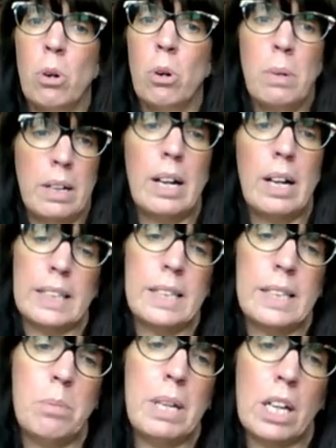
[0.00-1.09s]
or, as
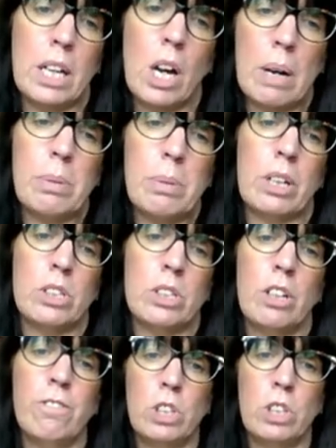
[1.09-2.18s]
I say, be a
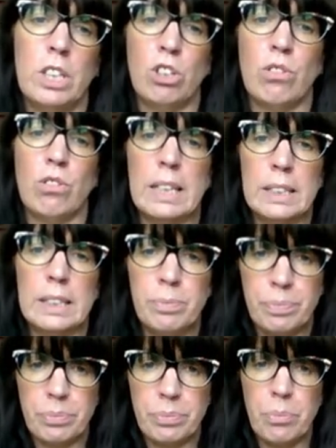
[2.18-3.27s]
co-applicant on a funded grant,